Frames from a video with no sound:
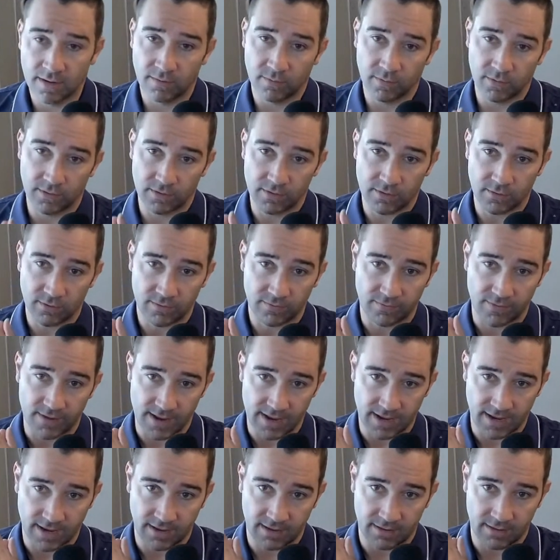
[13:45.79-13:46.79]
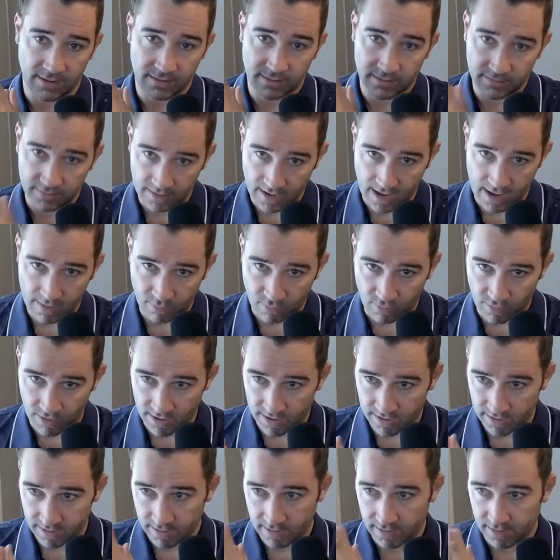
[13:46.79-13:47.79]
We'd notify the top
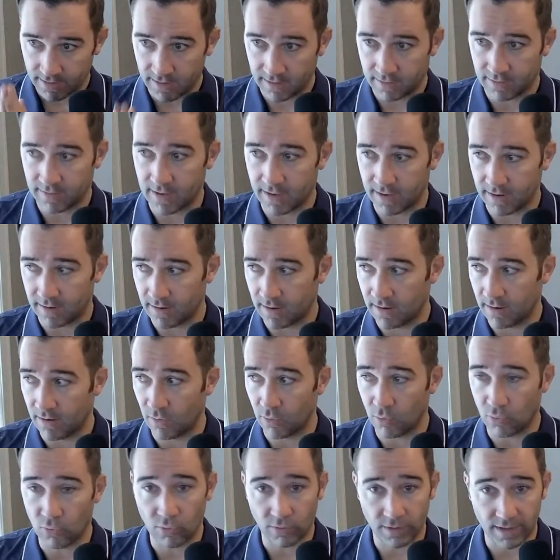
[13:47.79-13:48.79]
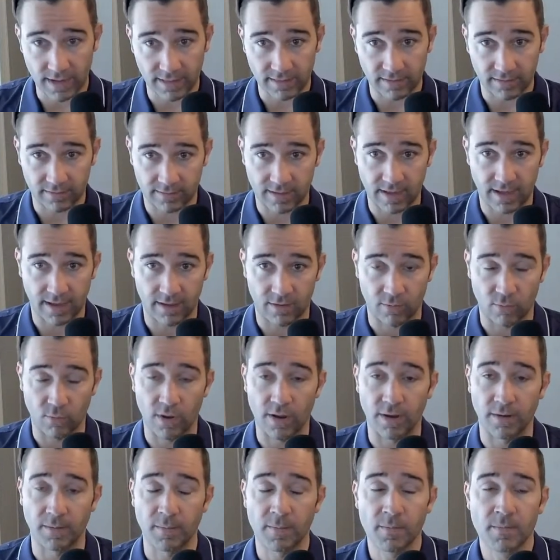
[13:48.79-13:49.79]
one and then hold on the second
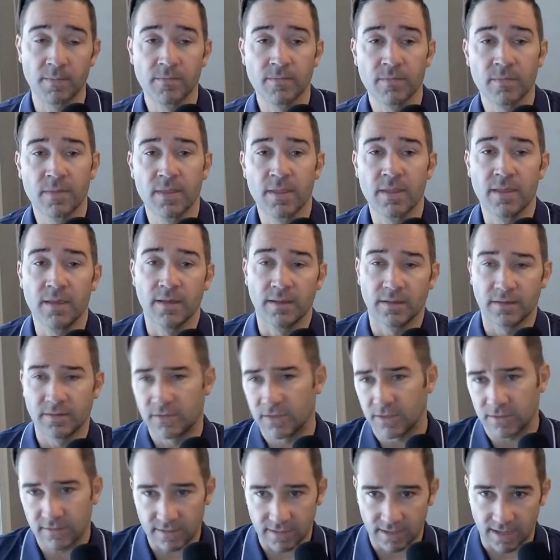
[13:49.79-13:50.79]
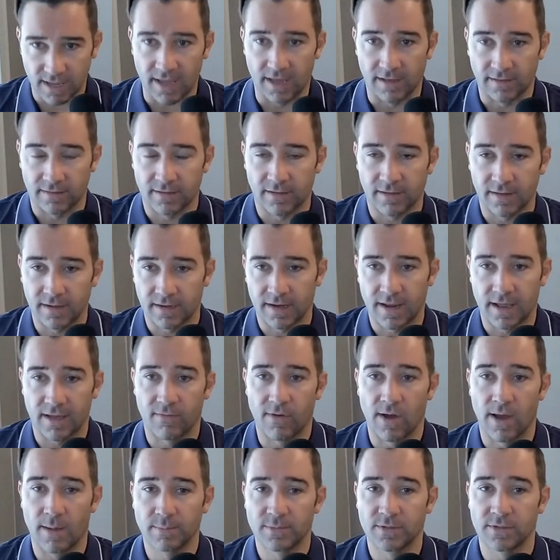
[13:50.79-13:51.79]
one, just in case. I like to have
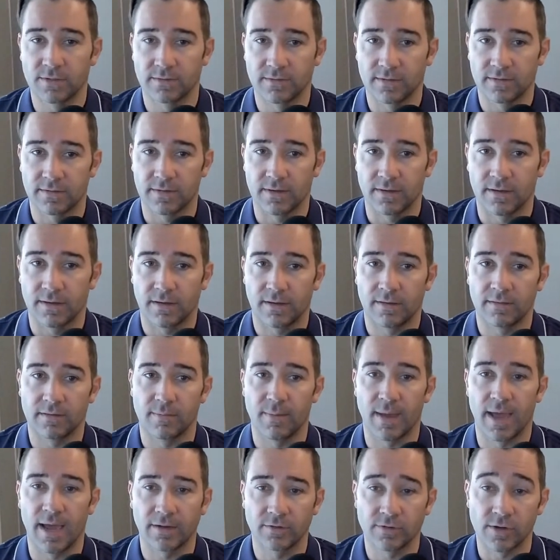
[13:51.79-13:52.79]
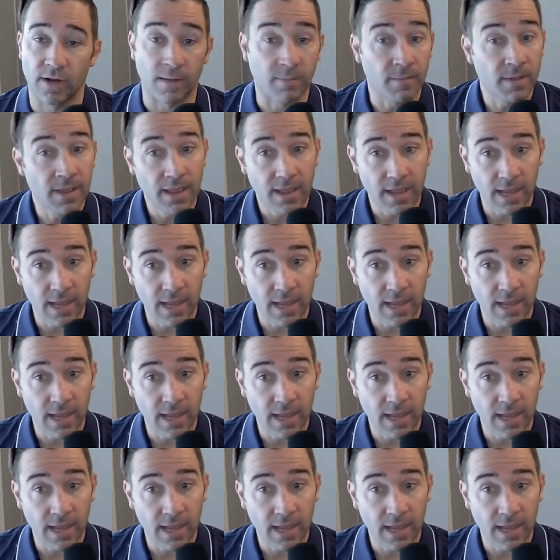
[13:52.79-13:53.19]
options as a backdrop.